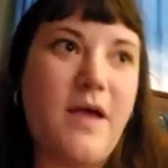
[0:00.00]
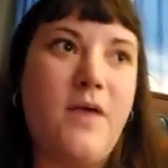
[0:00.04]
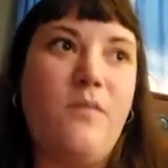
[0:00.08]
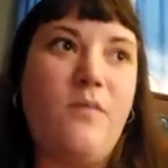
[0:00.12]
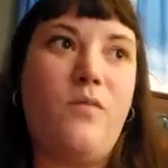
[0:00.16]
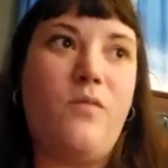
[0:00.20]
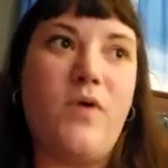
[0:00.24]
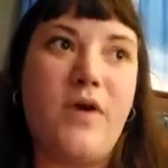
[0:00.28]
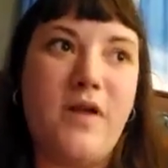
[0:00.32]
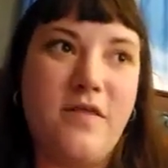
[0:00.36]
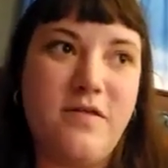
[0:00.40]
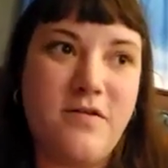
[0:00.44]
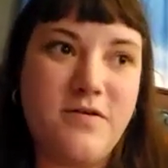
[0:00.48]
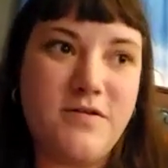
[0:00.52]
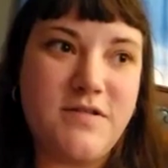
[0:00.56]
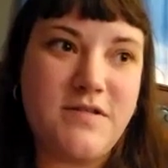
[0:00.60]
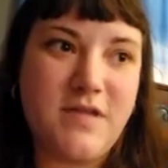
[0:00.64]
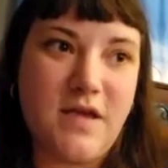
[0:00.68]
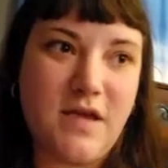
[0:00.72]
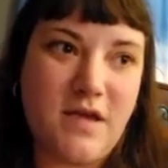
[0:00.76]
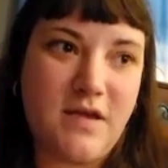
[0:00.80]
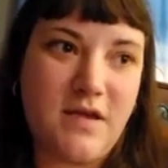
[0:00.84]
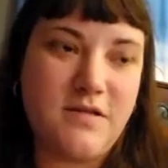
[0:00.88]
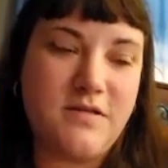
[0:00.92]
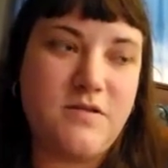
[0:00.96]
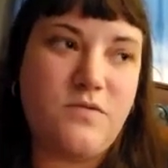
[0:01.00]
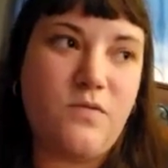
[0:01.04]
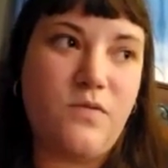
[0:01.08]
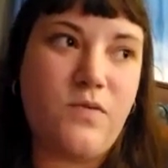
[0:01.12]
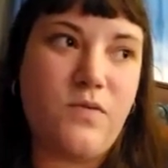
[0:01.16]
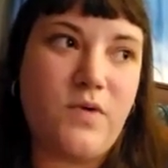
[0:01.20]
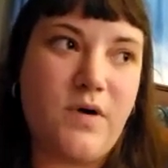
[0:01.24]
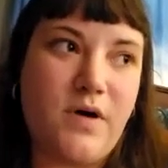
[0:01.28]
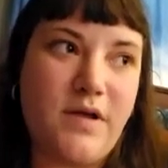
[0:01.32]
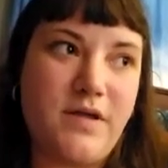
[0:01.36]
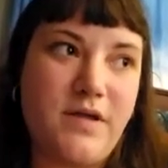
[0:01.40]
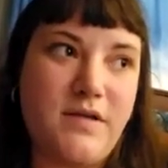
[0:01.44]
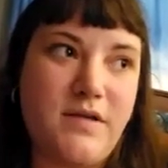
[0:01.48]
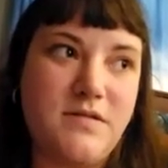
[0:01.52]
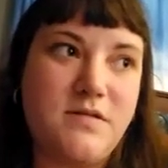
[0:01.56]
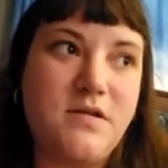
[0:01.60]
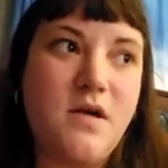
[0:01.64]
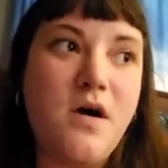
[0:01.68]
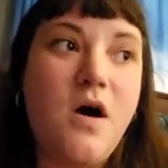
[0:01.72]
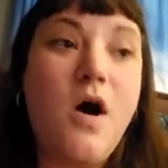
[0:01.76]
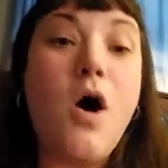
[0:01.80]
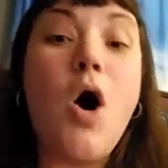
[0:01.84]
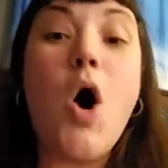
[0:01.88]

and one of those things was,